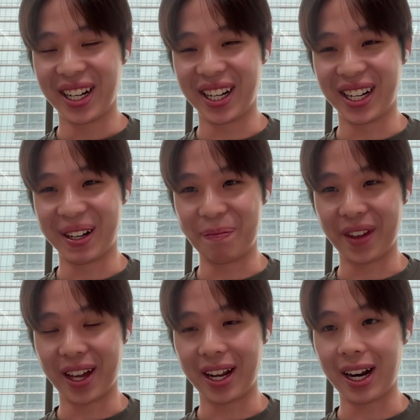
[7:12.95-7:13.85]
And
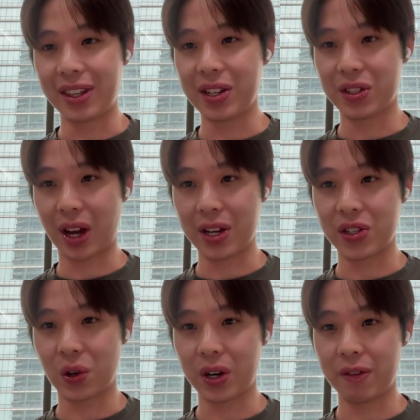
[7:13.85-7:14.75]
I think I
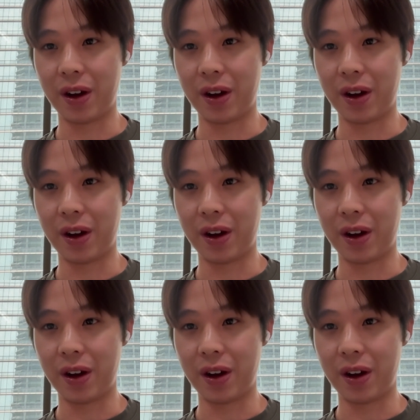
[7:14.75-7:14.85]
saw the